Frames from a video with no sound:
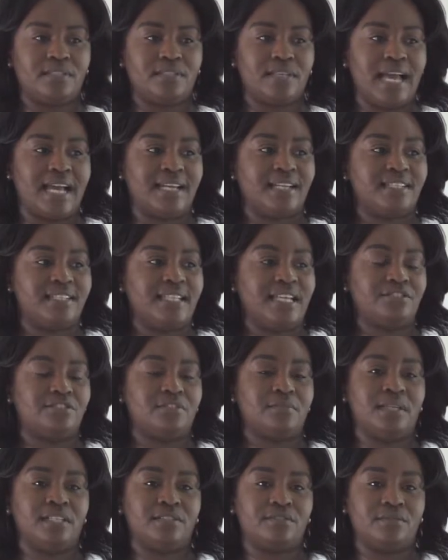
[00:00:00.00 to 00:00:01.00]
had a
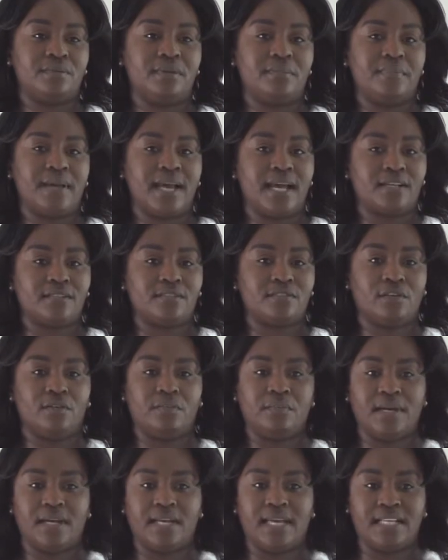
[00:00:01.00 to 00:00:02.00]
detrimental impact
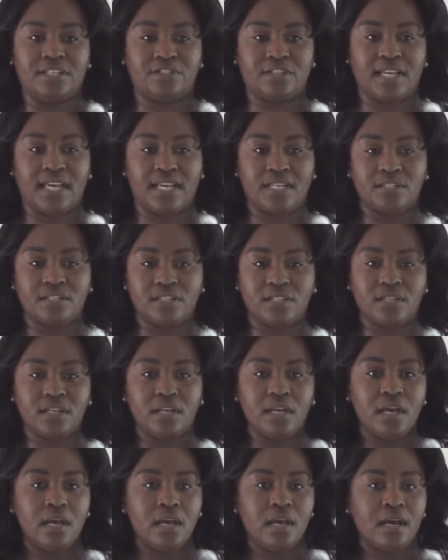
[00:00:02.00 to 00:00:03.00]
on my education.
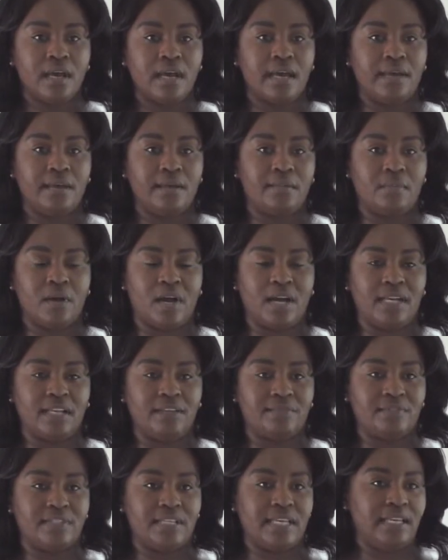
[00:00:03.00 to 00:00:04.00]
I
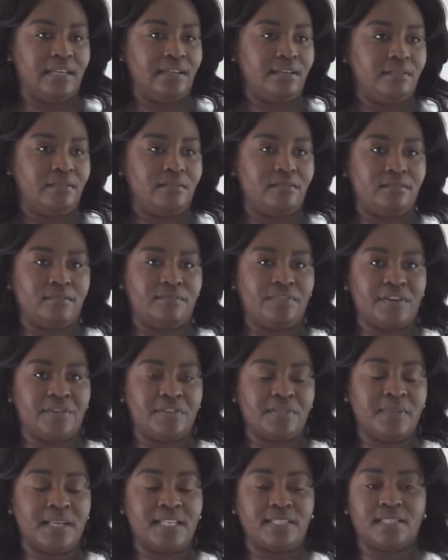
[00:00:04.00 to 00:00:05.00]
lived in
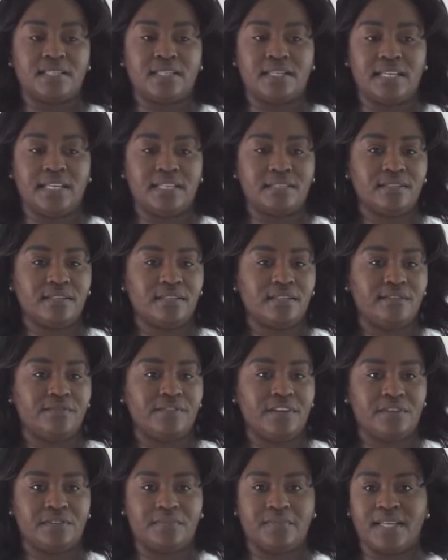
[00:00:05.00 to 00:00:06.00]
various places in East London,
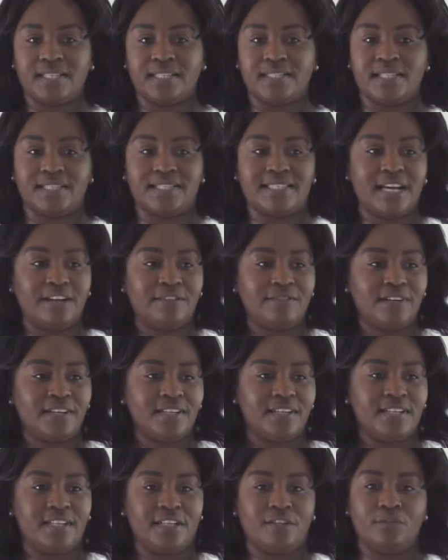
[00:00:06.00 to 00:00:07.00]
various places in South
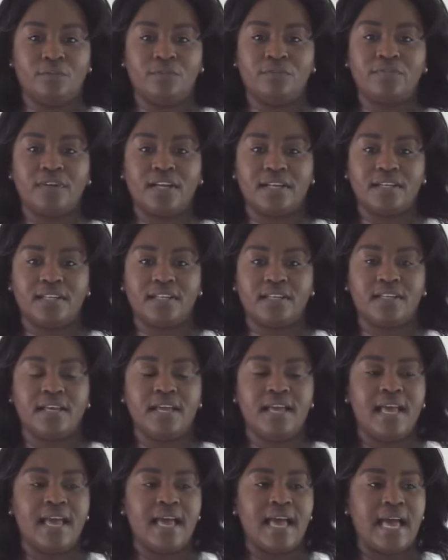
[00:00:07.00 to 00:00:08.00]
London, in North London,
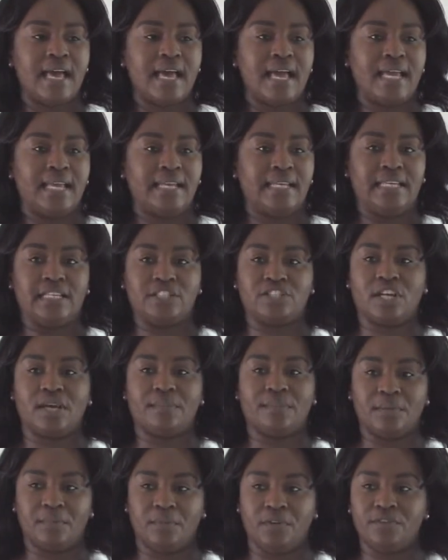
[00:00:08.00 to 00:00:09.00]
and each
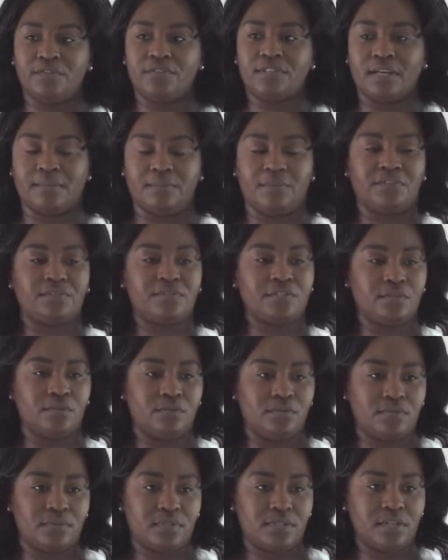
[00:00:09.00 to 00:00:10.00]
time I moved
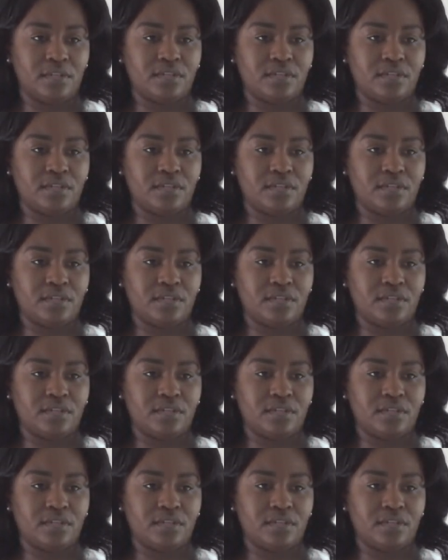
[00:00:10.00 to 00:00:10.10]
schools.